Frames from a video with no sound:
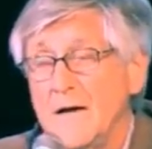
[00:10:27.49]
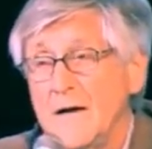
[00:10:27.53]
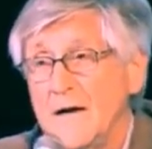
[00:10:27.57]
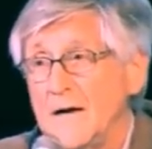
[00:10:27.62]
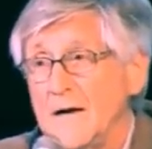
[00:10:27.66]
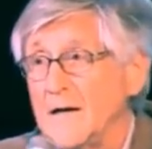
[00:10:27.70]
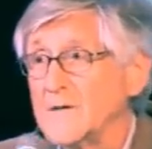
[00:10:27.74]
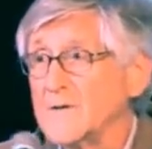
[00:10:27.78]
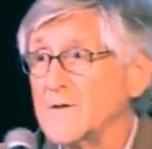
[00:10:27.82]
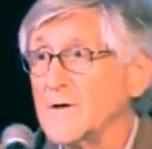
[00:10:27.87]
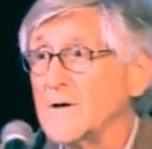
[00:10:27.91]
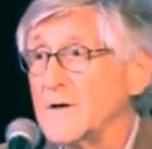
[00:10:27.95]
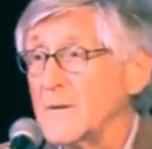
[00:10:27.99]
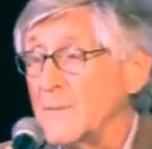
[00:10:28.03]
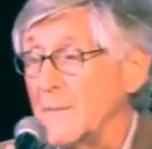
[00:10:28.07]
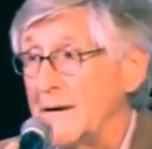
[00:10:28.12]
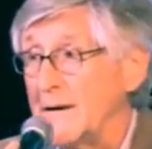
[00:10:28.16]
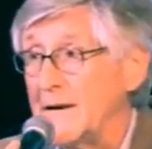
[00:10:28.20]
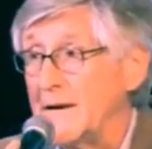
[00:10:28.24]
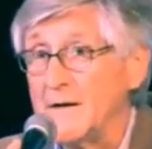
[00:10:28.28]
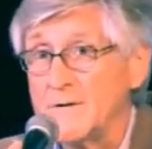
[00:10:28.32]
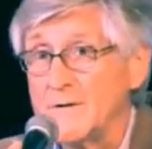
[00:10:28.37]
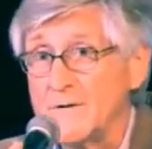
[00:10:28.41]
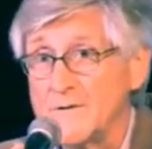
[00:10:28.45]
And I'll talk about
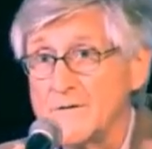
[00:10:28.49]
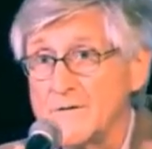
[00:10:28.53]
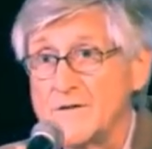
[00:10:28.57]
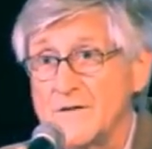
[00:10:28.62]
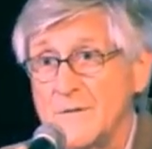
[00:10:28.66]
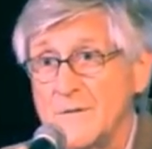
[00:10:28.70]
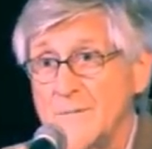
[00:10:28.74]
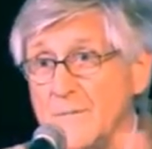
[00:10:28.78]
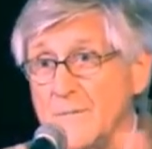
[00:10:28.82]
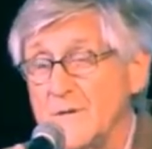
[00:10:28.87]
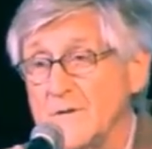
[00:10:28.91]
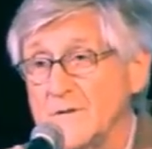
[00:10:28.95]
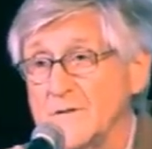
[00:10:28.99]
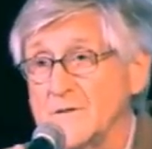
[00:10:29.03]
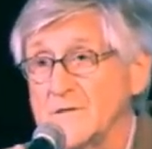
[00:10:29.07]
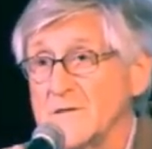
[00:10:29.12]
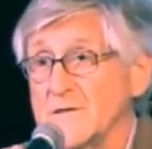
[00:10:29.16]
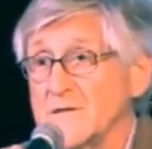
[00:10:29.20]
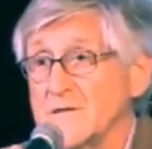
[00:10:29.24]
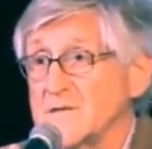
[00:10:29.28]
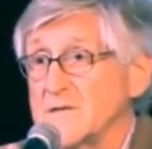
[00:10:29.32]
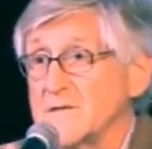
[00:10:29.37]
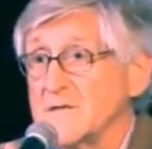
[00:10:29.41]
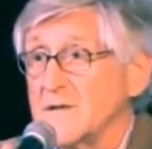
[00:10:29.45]
Entergy because
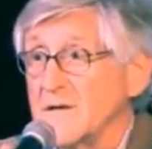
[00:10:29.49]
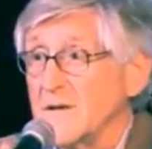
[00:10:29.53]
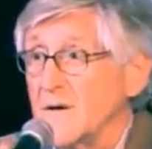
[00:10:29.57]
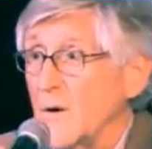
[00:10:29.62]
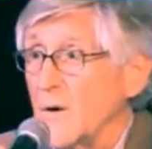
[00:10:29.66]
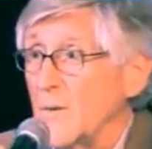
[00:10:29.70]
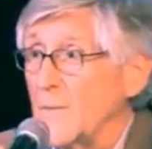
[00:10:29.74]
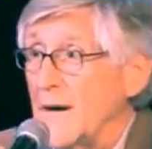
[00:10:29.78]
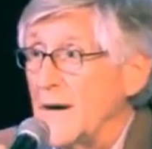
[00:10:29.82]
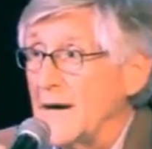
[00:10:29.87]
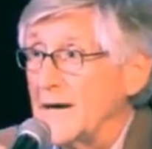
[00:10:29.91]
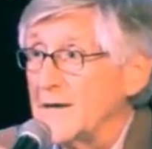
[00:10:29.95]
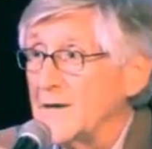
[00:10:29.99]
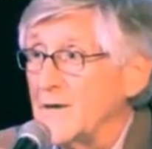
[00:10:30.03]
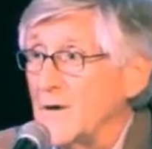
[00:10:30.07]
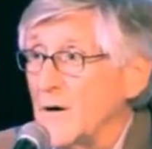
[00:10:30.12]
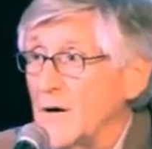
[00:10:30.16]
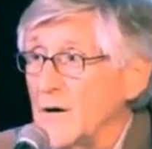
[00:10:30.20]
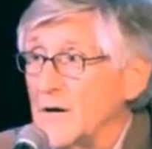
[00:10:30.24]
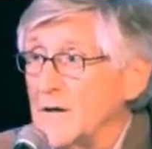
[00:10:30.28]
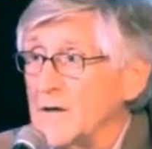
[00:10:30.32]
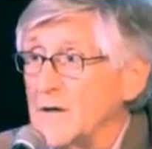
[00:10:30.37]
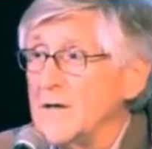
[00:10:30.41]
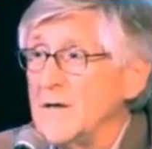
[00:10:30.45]
it's in our
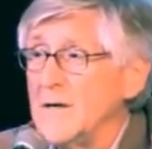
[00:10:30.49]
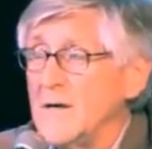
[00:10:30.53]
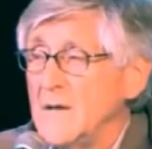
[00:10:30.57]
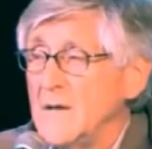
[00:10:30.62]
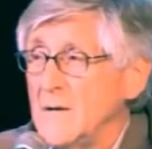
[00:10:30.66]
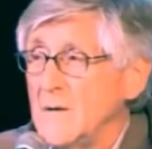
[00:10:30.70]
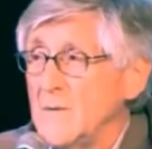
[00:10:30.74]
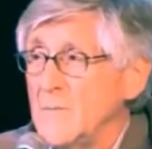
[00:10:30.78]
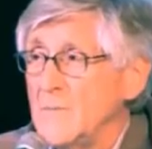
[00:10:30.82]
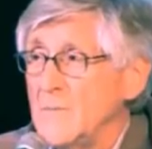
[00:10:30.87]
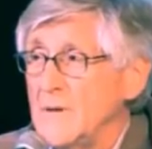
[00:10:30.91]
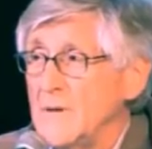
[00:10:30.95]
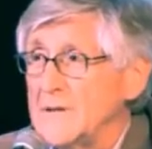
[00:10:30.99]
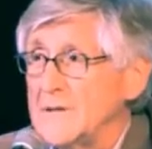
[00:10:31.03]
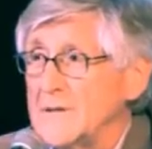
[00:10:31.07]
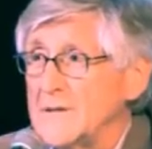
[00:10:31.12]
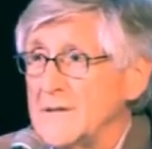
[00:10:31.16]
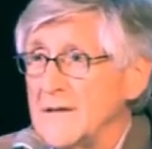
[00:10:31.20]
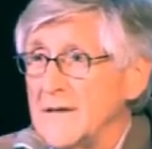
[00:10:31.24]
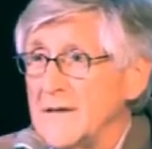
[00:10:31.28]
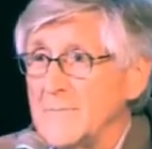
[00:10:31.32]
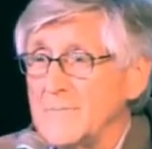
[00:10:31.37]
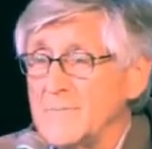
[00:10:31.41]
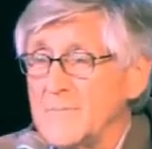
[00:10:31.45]
backyard, but
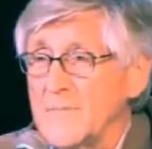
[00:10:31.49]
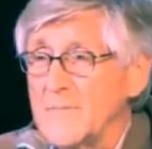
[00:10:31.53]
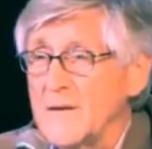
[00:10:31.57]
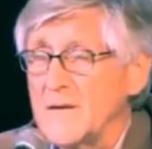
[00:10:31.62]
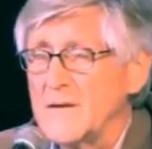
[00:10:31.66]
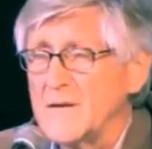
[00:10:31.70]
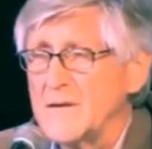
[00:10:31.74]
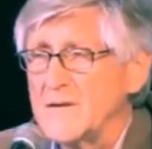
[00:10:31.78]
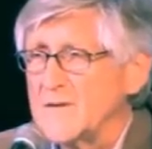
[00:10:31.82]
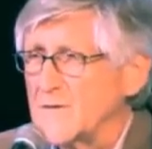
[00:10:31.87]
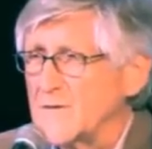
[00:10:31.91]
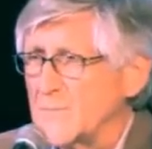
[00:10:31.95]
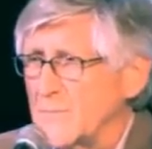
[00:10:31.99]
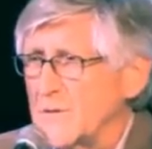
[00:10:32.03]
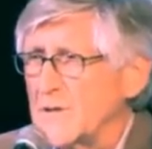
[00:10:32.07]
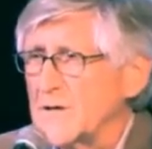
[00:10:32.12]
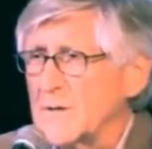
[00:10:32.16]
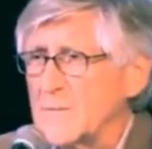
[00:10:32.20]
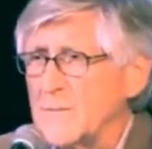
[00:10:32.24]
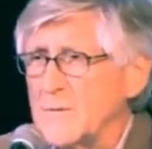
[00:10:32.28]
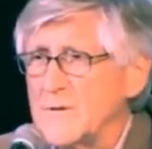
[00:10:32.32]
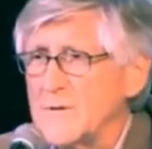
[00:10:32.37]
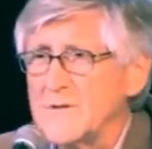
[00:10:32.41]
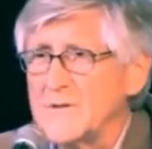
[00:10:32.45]
um, it's
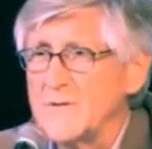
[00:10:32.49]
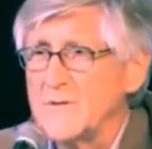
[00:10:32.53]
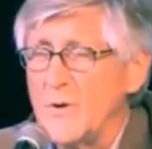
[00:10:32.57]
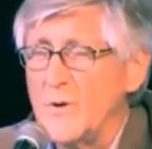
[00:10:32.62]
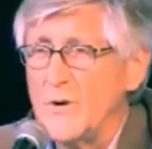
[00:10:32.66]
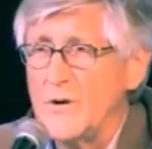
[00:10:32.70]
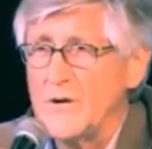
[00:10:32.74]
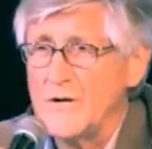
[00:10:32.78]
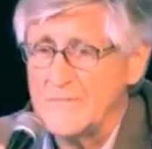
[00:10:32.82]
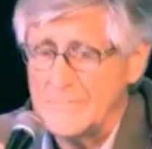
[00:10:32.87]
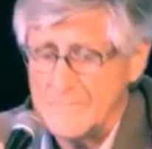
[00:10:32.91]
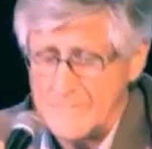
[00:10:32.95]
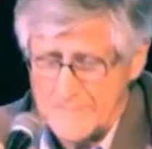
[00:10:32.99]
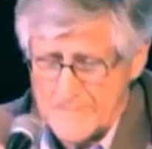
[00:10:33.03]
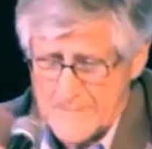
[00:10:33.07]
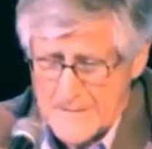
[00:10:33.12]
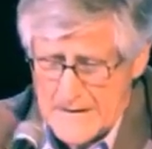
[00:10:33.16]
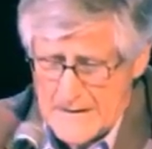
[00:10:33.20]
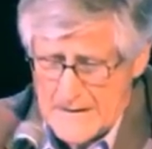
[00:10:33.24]
applicable to all of them.